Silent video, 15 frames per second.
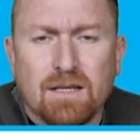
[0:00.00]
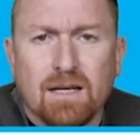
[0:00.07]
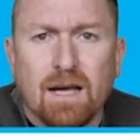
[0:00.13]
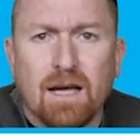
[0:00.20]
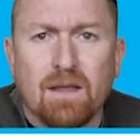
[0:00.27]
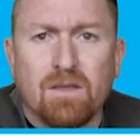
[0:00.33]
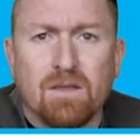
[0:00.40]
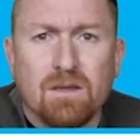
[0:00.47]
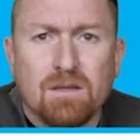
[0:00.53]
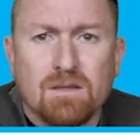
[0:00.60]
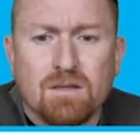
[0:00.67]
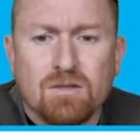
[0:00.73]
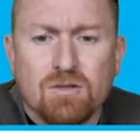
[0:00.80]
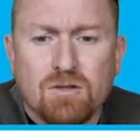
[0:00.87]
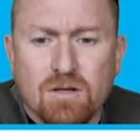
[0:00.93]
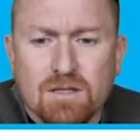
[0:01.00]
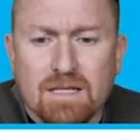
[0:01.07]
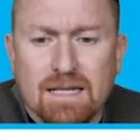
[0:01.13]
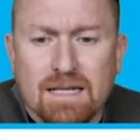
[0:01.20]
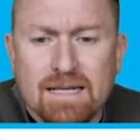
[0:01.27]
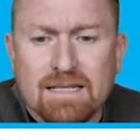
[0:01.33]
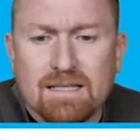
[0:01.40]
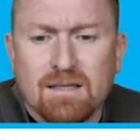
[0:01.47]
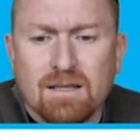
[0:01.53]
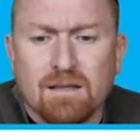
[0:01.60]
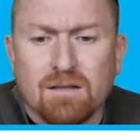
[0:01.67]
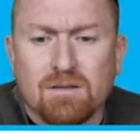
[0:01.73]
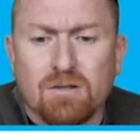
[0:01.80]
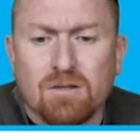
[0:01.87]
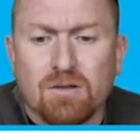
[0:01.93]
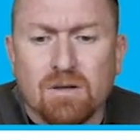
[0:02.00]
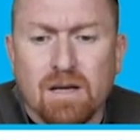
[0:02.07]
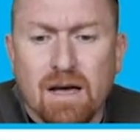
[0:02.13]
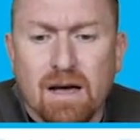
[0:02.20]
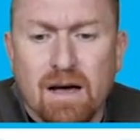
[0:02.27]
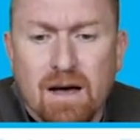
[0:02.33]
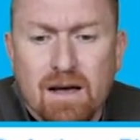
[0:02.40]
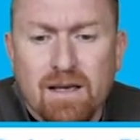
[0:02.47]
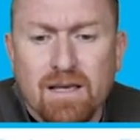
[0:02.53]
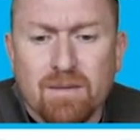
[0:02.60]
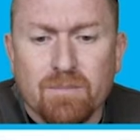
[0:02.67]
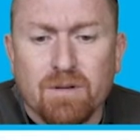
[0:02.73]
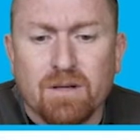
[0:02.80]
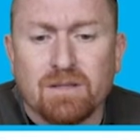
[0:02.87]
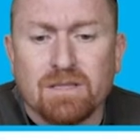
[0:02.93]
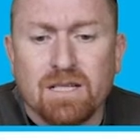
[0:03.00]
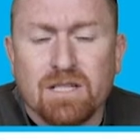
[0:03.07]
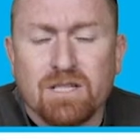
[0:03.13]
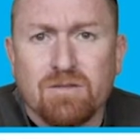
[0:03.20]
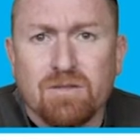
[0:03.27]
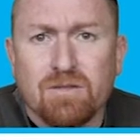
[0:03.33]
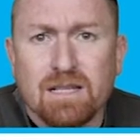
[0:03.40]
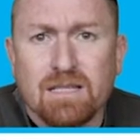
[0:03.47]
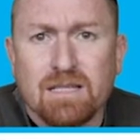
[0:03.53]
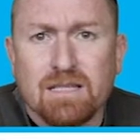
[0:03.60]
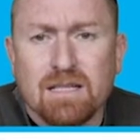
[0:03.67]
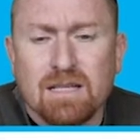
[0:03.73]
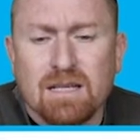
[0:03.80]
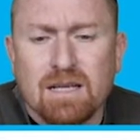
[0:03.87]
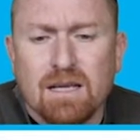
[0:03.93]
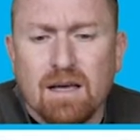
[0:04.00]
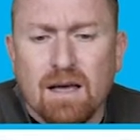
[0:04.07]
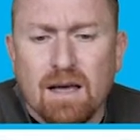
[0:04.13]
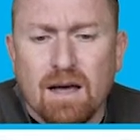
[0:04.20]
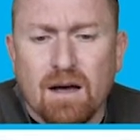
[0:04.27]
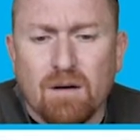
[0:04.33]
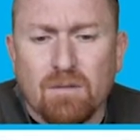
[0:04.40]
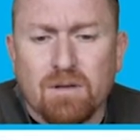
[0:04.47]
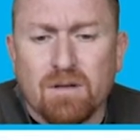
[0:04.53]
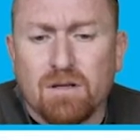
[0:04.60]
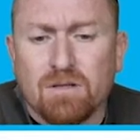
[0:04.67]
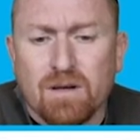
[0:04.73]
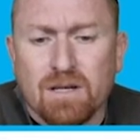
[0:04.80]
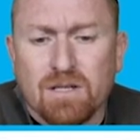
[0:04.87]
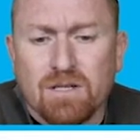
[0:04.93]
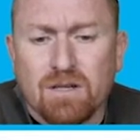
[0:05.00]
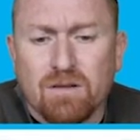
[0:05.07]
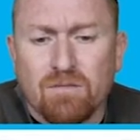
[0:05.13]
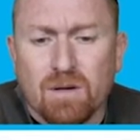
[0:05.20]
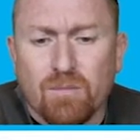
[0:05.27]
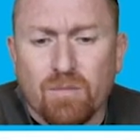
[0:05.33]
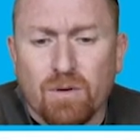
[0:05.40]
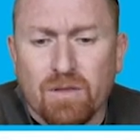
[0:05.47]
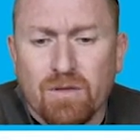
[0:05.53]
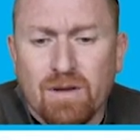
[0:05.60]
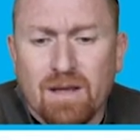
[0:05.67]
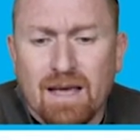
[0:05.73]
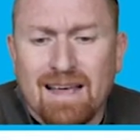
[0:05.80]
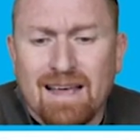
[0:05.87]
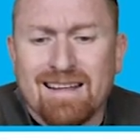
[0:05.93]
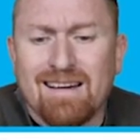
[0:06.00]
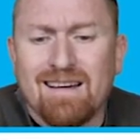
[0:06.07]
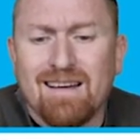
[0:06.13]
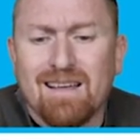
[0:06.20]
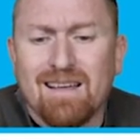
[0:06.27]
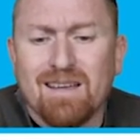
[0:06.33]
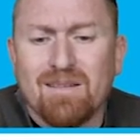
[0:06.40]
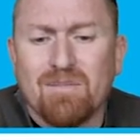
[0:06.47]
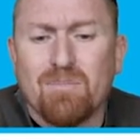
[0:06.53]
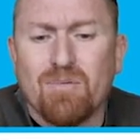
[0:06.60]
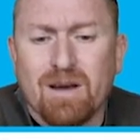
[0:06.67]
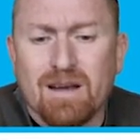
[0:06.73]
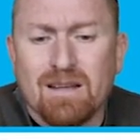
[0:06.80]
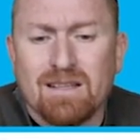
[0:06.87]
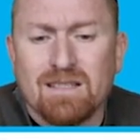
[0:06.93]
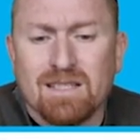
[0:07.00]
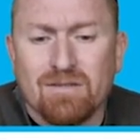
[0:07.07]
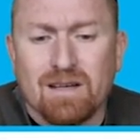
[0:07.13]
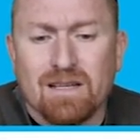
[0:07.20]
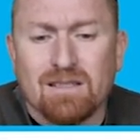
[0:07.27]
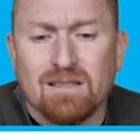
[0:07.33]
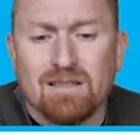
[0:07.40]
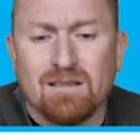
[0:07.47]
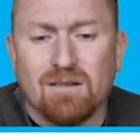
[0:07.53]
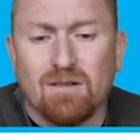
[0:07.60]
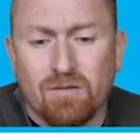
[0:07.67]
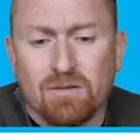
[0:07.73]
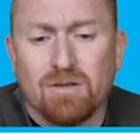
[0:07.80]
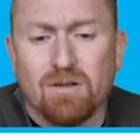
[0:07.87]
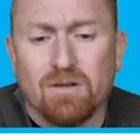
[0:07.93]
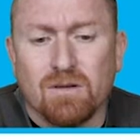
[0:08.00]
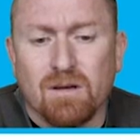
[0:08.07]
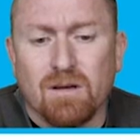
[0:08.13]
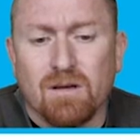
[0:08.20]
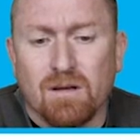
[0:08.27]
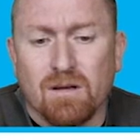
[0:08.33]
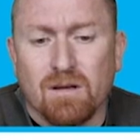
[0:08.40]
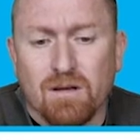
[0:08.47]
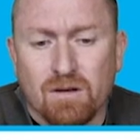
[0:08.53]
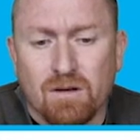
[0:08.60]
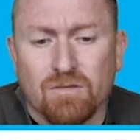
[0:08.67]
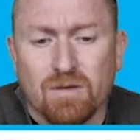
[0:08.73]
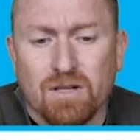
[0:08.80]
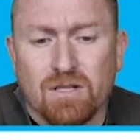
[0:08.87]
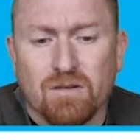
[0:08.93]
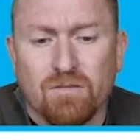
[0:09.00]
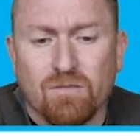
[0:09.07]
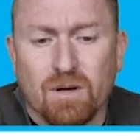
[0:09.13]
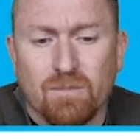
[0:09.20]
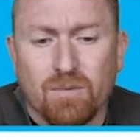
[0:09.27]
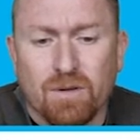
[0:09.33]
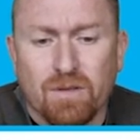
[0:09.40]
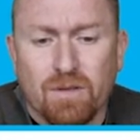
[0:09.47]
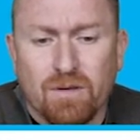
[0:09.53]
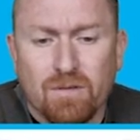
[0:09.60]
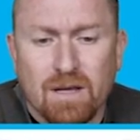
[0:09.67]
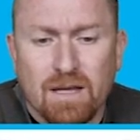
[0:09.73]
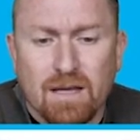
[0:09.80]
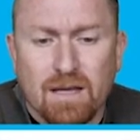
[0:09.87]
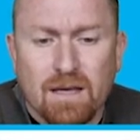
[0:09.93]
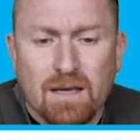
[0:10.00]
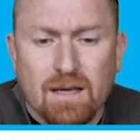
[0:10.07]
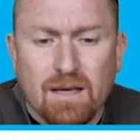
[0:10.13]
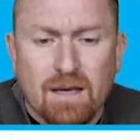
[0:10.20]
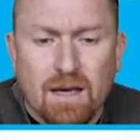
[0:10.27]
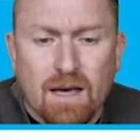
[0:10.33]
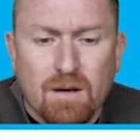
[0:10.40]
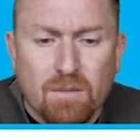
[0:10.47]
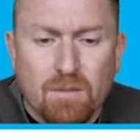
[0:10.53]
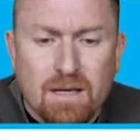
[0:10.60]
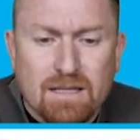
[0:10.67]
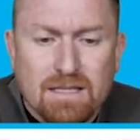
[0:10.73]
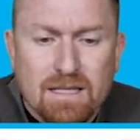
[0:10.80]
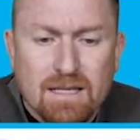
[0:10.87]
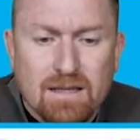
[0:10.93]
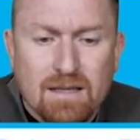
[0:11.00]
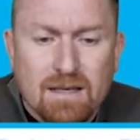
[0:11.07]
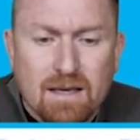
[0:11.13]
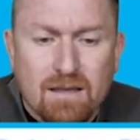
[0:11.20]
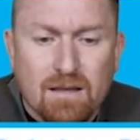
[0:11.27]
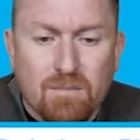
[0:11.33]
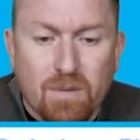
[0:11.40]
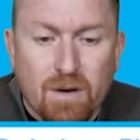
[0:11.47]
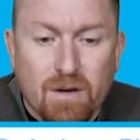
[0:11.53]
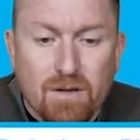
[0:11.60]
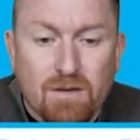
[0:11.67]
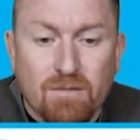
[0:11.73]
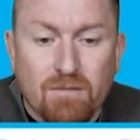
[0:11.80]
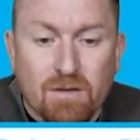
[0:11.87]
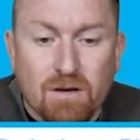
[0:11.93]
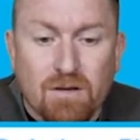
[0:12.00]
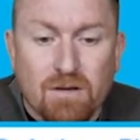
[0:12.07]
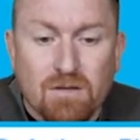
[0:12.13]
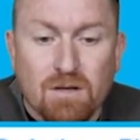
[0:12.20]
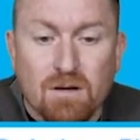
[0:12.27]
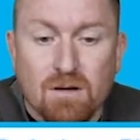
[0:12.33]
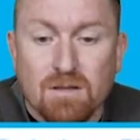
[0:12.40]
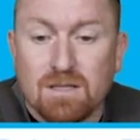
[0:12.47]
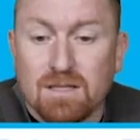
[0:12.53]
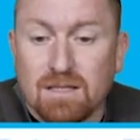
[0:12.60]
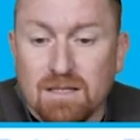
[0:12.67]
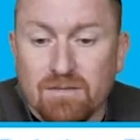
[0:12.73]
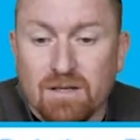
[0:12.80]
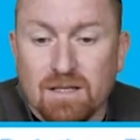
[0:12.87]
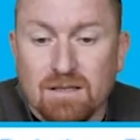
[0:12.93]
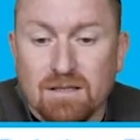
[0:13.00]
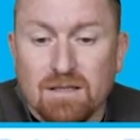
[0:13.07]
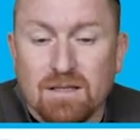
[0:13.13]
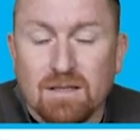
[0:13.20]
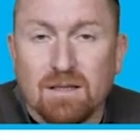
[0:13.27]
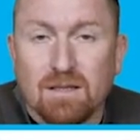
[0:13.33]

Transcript: And this translates into a higher implantation rate uh, with an odds ratio of 1.3 and a higher pregnancy rate of also an odds ratio of 1.3. And we can see there that both of those are significant.